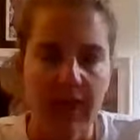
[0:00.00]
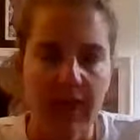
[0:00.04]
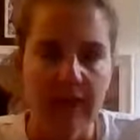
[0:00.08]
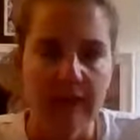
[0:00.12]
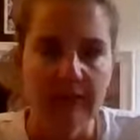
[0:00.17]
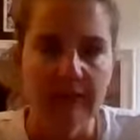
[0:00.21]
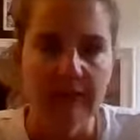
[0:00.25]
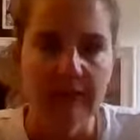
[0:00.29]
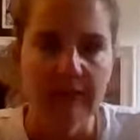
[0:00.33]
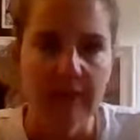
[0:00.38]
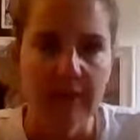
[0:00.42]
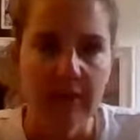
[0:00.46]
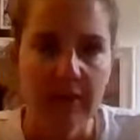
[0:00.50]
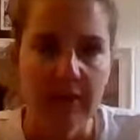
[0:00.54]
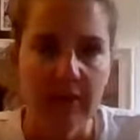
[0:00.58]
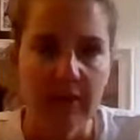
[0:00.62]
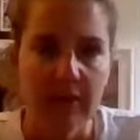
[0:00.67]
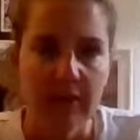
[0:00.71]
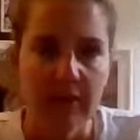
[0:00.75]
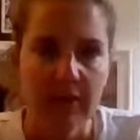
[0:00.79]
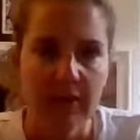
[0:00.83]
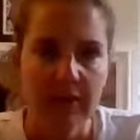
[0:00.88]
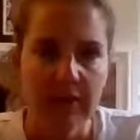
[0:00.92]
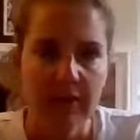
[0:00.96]

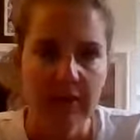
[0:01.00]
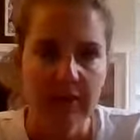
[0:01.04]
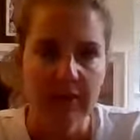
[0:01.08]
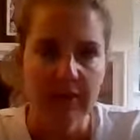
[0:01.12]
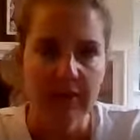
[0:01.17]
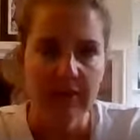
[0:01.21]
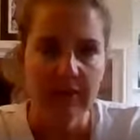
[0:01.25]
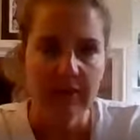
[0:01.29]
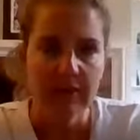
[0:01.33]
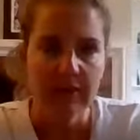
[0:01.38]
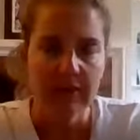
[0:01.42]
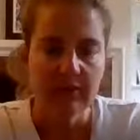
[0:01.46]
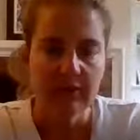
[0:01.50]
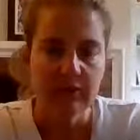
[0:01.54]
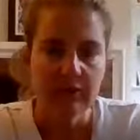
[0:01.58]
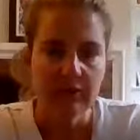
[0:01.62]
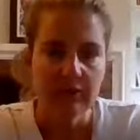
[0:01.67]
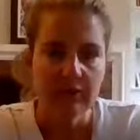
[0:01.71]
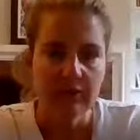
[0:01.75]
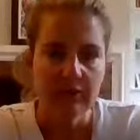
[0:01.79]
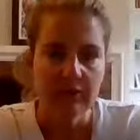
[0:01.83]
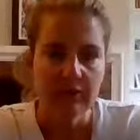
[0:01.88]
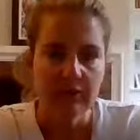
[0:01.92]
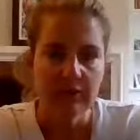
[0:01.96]
Exhale, release,
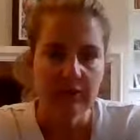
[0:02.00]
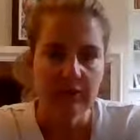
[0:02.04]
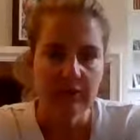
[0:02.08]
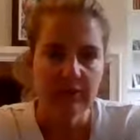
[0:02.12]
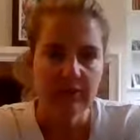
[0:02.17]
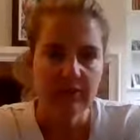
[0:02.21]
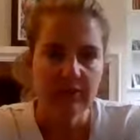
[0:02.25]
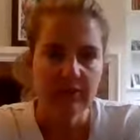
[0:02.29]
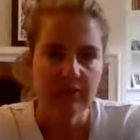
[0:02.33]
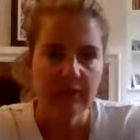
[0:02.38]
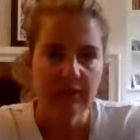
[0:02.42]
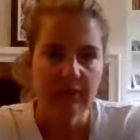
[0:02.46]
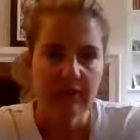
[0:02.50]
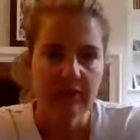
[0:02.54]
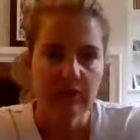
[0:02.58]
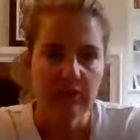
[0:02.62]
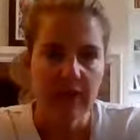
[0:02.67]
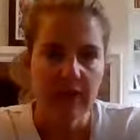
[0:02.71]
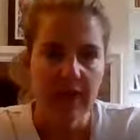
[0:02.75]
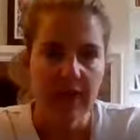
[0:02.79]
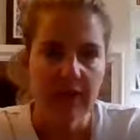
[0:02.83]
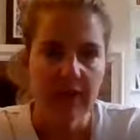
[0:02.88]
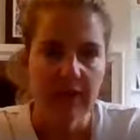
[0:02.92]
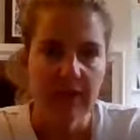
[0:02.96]
lower your feet to the
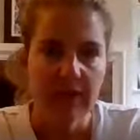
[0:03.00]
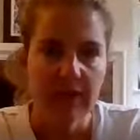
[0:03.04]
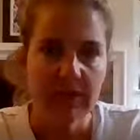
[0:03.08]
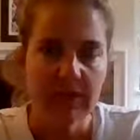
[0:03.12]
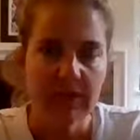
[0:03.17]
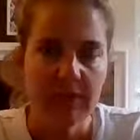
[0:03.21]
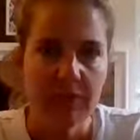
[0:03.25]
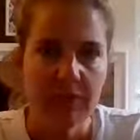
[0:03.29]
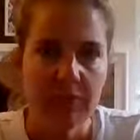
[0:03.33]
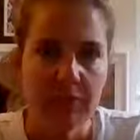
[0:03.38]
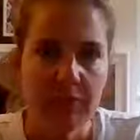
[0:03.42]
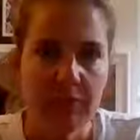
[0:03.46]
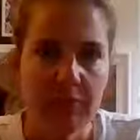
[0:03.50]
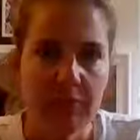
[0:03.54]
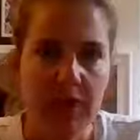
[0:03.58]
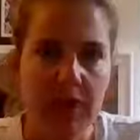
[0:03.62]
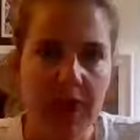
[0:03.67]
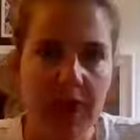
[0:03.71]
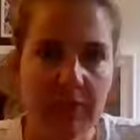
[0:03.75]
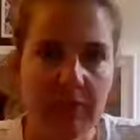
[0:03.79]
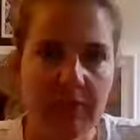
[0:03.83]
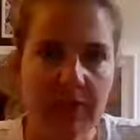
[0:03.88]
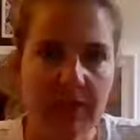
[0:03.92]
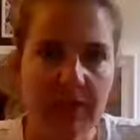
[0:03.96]
ground. Keep the
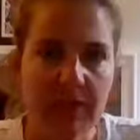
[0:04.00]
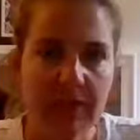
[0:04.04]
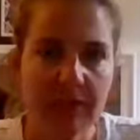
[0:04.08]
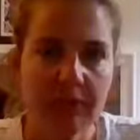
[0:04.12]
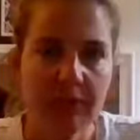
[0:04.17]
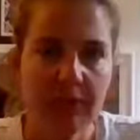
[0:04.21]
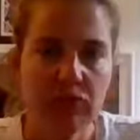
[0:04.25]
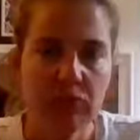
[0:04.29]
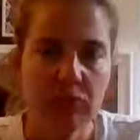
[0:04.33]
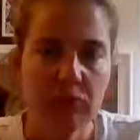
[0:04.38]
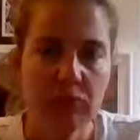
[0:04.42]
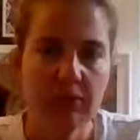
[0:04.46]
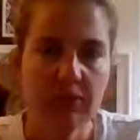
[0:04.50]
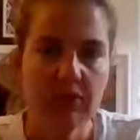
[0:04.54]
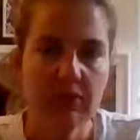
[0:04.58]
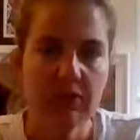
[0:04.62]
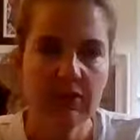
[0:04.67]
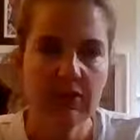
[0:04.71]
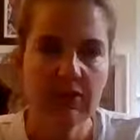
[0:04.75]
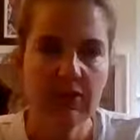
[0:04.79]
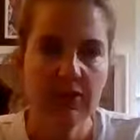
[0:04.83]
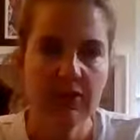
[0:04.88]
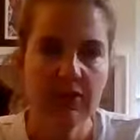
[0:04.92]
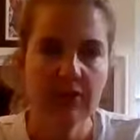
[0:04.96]
prop in between
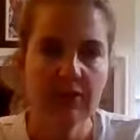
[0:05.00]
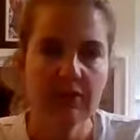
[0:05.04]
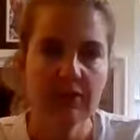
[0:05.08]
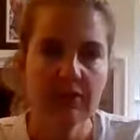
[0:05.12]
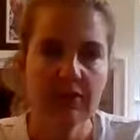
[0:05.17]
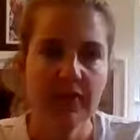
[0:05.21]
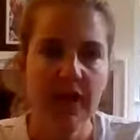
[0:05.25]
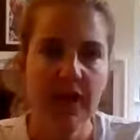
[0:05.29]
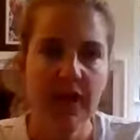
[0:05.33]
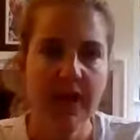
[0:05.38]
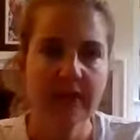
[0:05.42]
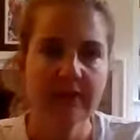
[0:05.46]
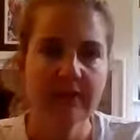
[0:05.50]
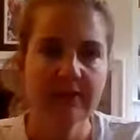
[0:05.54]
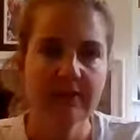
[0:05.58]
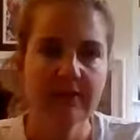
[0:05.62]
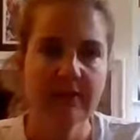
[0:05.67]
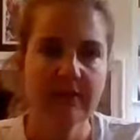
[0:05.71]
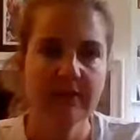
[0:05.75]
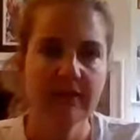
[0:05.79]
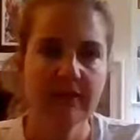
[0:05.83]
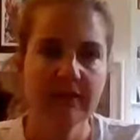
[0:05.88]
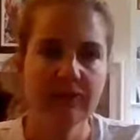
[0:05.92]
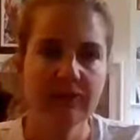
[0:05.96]
your inner thighs.
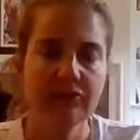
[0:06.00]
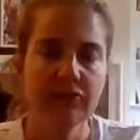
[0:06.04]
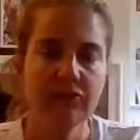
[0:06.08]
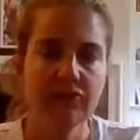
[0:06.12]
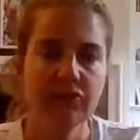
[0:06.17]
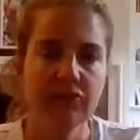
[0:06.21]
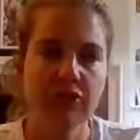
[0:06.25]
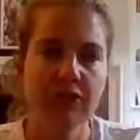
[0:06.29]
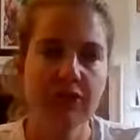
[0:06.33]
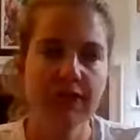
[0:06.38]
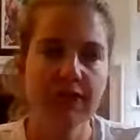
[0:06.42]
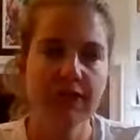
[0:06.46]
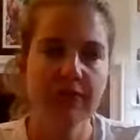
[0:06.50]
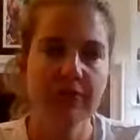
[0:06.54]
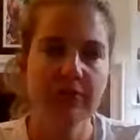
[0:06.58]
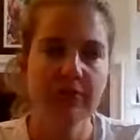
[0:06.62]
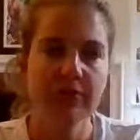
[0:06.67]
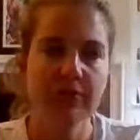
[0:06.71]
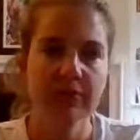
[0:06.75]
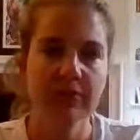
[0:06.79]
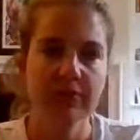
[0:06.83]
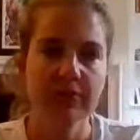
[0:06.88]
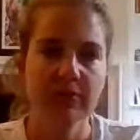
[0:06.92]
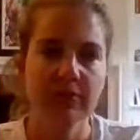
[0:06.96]
Lift your
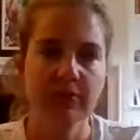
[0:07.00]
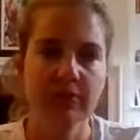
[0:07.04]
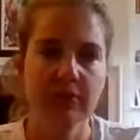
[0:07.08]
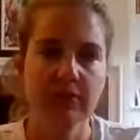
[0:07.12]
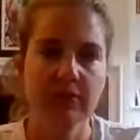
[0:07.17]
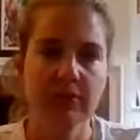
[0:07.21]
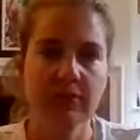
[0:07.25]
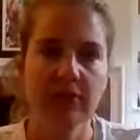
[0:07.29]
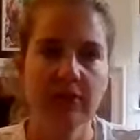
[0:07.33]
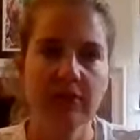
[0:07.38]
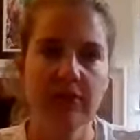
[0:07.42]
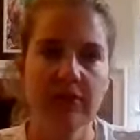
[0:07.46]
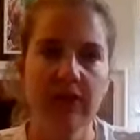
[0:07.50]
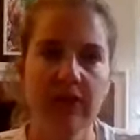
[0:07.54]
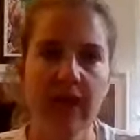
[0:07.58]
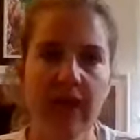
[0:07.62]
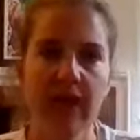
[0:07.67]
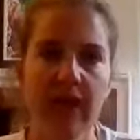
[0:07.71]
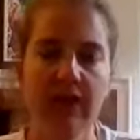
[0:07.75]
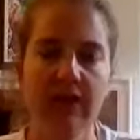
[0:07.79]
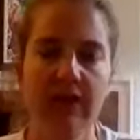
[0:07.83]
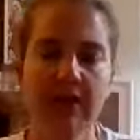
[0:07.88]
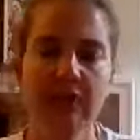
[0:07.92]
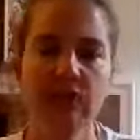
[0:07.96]
hips. Good.
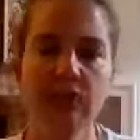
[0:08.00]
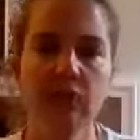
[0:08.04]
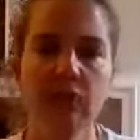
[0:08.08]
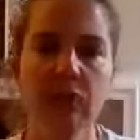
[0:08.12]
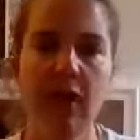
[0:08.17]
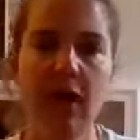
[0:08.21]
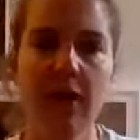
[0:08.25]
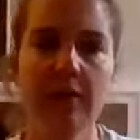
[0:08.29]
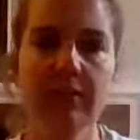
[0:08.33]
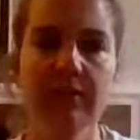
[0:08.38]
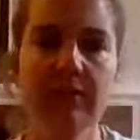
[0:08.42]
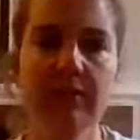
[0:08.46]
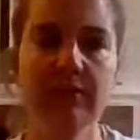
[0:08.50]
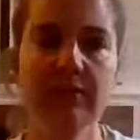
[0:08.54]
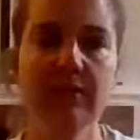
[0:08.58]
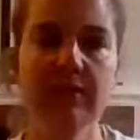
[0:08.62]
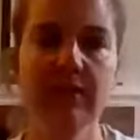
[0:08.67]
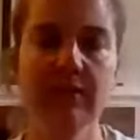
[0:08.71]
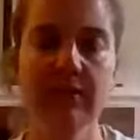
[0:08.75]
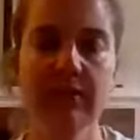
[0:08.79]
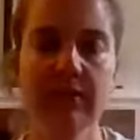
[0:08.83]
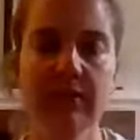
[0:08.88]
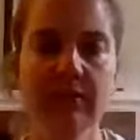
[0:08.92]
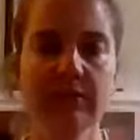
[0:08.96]
Now, as you come
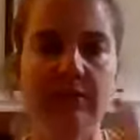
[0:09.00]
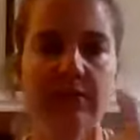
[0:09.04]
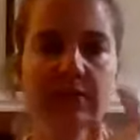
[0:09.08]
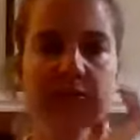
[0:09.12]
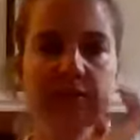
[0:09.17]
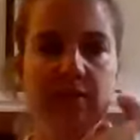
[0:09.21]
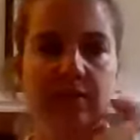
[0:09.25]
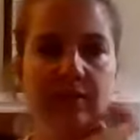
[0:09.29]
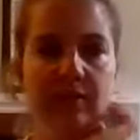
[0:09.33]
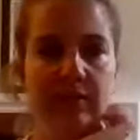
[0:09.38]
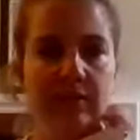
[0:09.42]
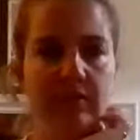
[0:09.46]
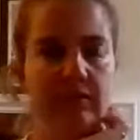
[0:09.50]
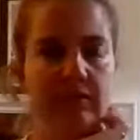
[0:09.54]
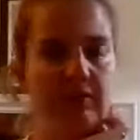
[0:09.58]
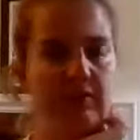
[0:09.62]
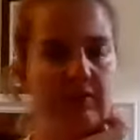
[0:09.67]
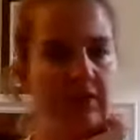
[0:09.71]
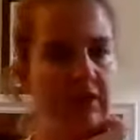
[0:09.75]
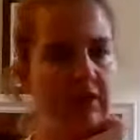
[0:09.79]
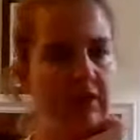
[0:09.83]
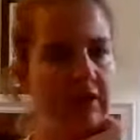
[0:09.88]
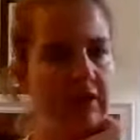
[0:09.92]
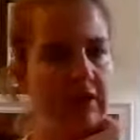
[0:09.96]
into this
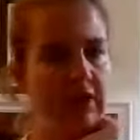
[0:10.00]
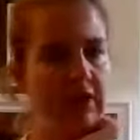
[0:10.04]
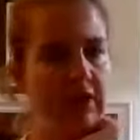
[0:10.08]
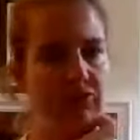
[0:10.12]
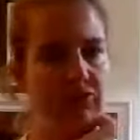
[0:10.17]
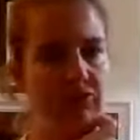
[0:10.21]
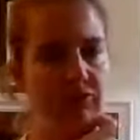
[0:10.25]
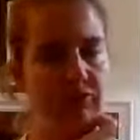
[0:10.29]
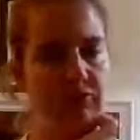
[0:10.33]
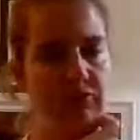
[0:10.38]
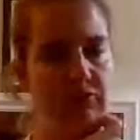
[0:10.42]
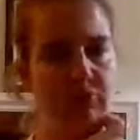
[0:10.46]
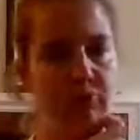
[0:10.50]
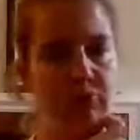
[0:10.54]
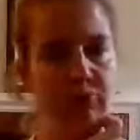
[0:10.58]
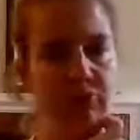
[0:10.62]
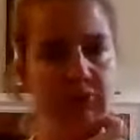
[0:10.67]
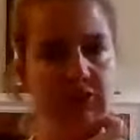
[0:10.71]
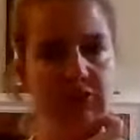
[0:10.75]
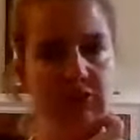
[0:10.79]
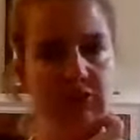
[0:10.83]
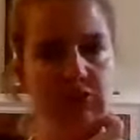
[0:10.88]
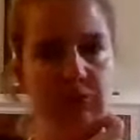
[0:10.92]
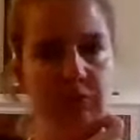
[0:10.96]
variation of
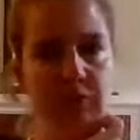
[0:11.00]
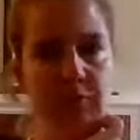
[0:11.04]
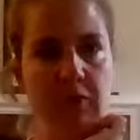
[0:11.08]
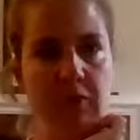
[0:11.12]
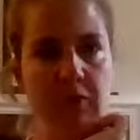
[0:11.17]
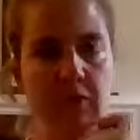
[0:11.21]
bridge